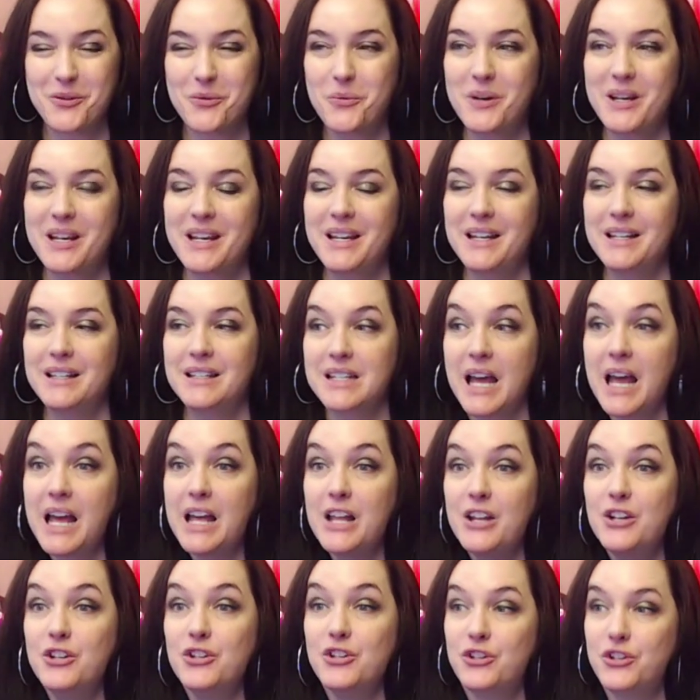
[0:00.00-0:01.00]
we
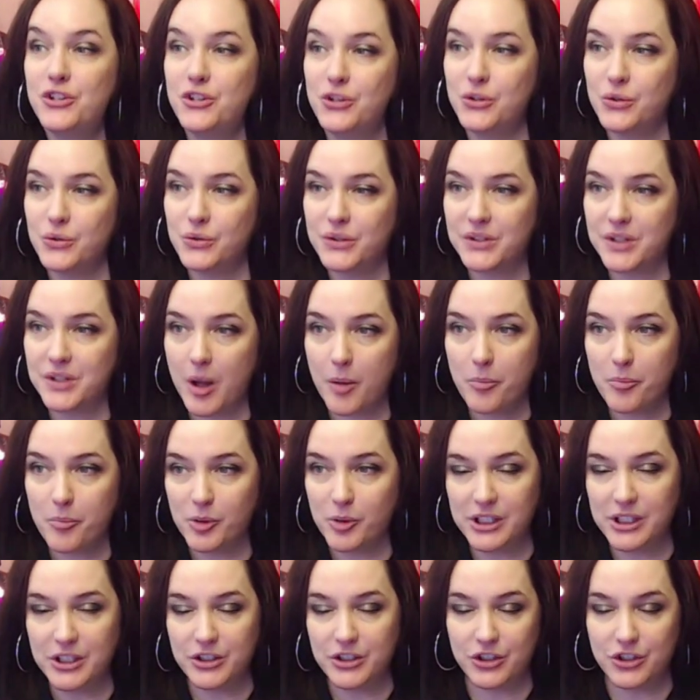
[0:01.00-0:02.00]
tend to
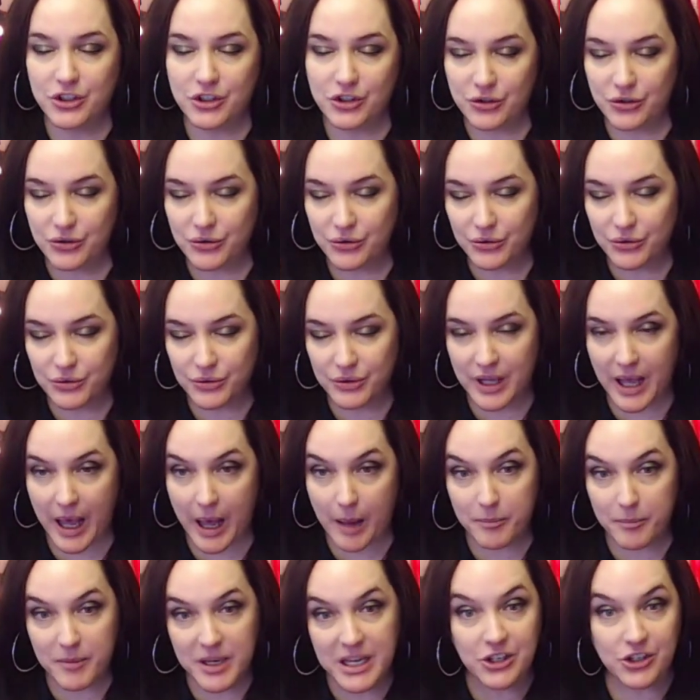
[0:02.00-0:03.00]
stumble into
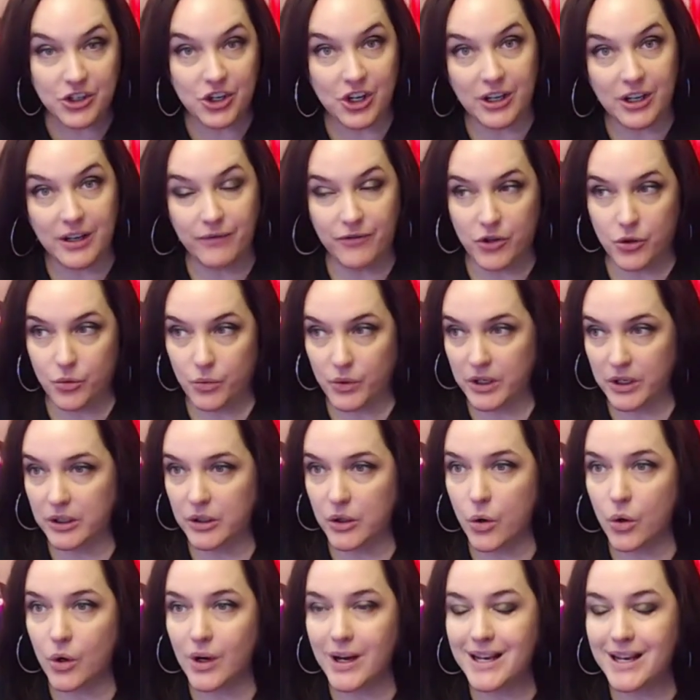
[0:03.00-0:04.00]
amnesia, if you will,
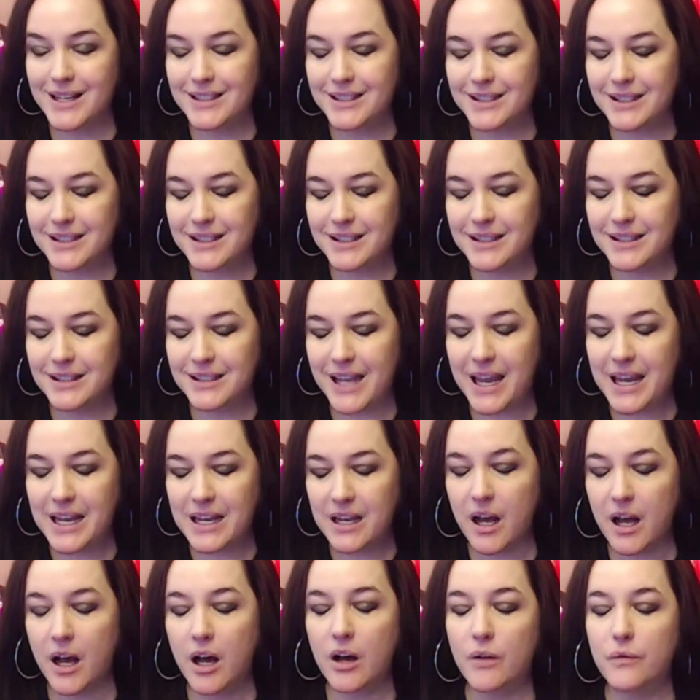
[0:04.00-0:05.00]
or a
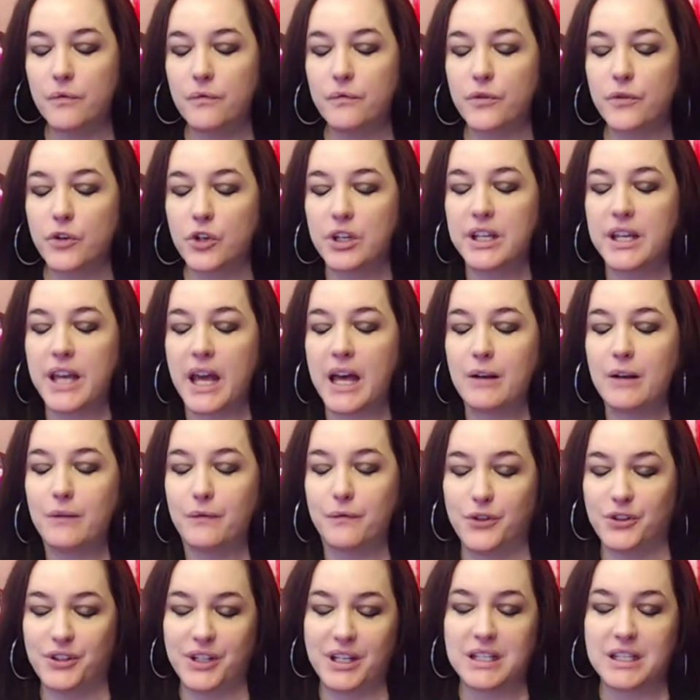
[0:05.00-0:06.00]
state of
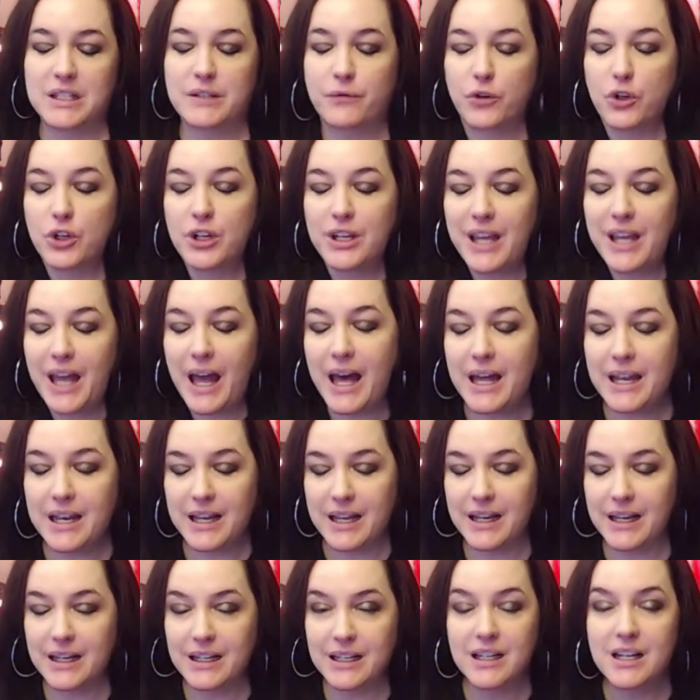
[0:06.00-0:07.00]
forgetfulness,
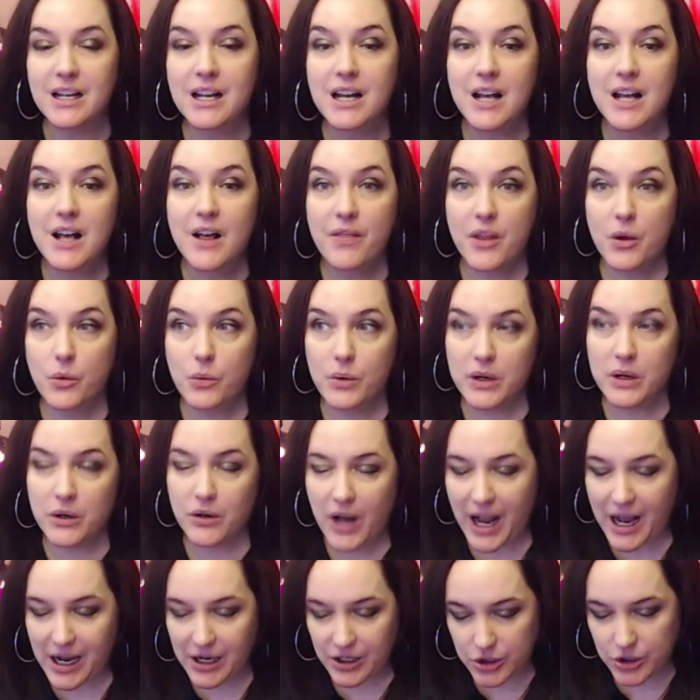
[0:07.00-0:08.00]
forgetting that we are
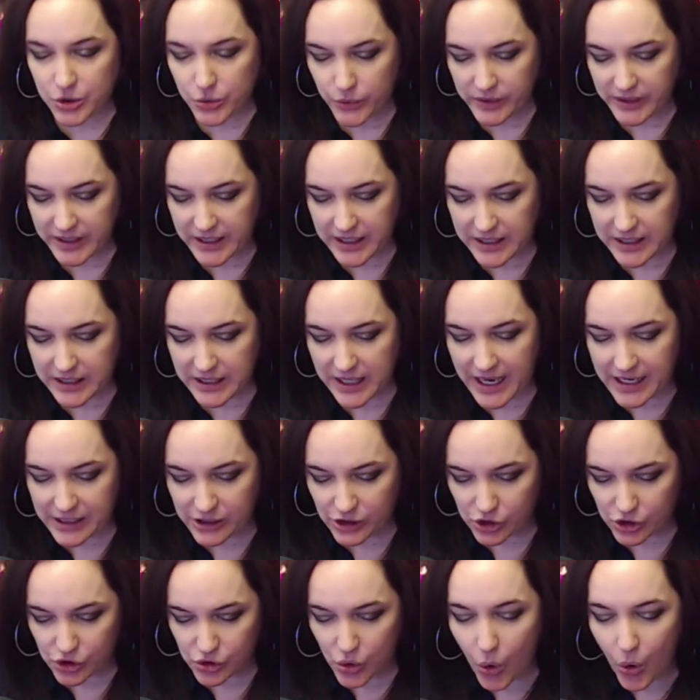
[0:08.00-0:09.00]
actually a
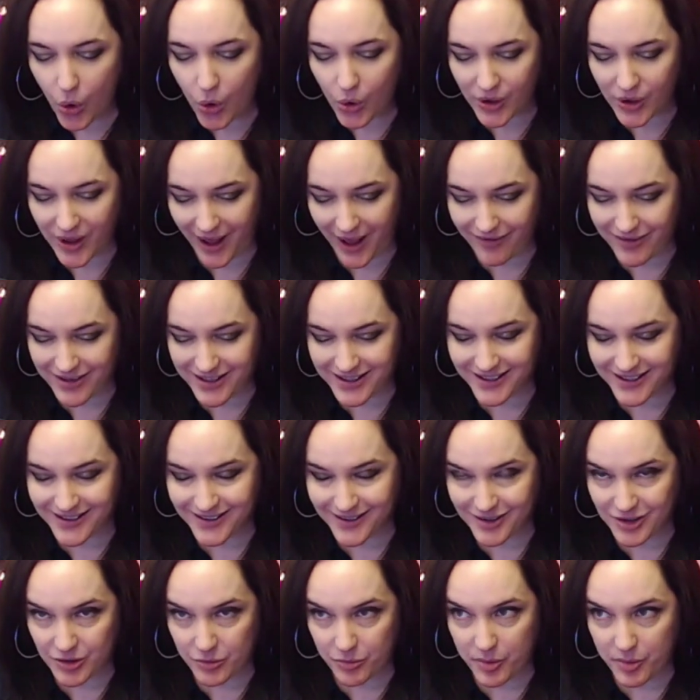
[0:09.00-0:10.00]
soul having this
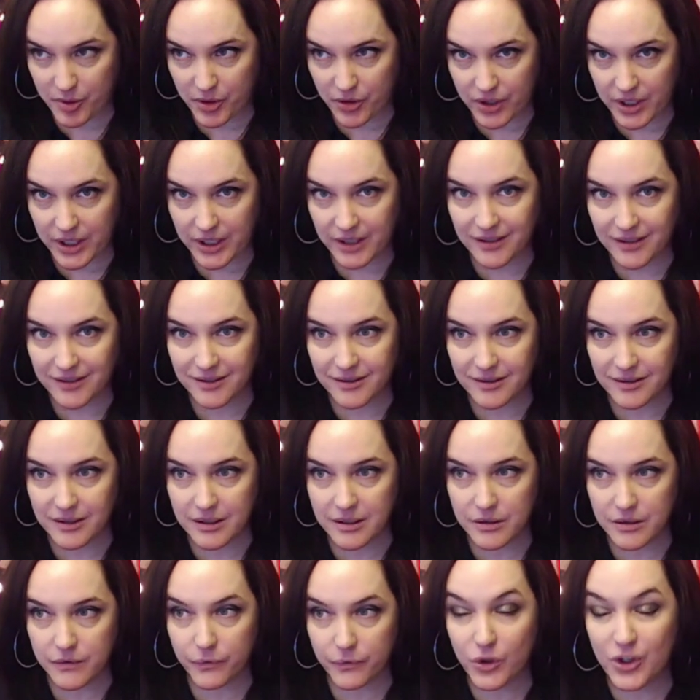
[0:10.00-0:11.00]
experience
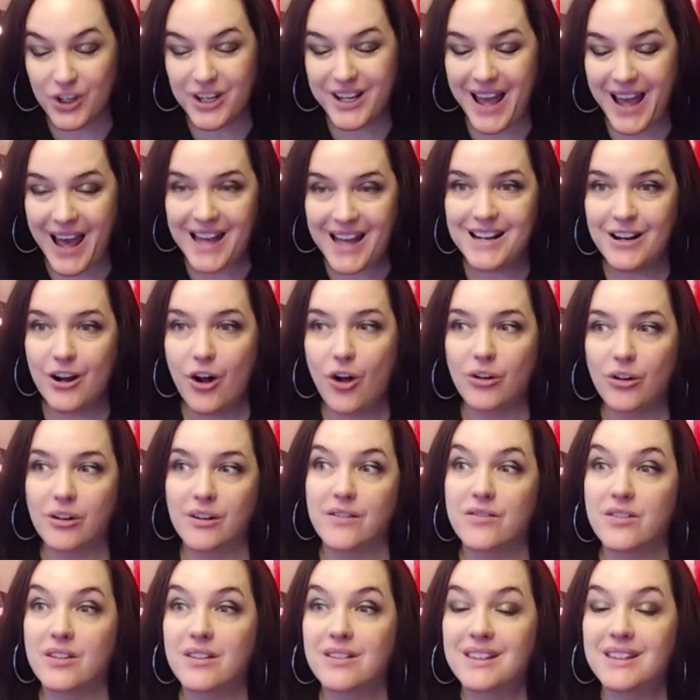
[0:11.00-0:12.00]
and forgetting all
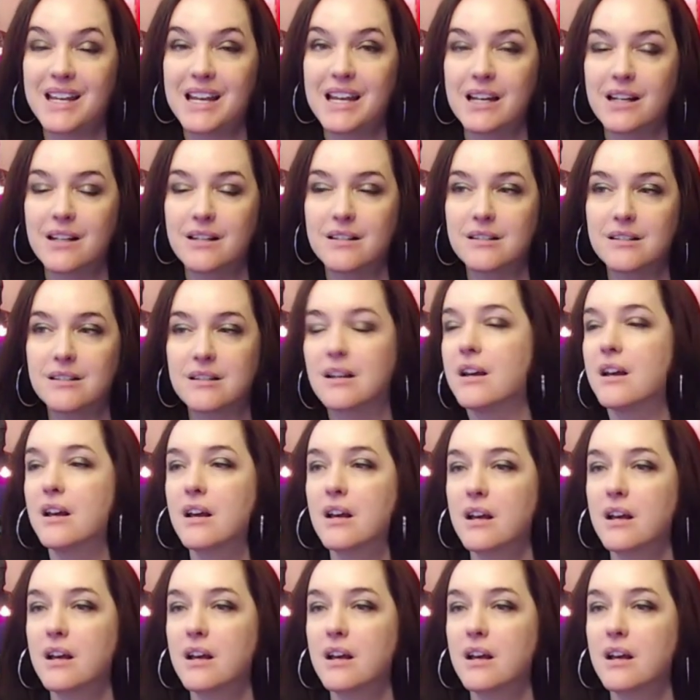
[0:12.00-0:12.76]
of the things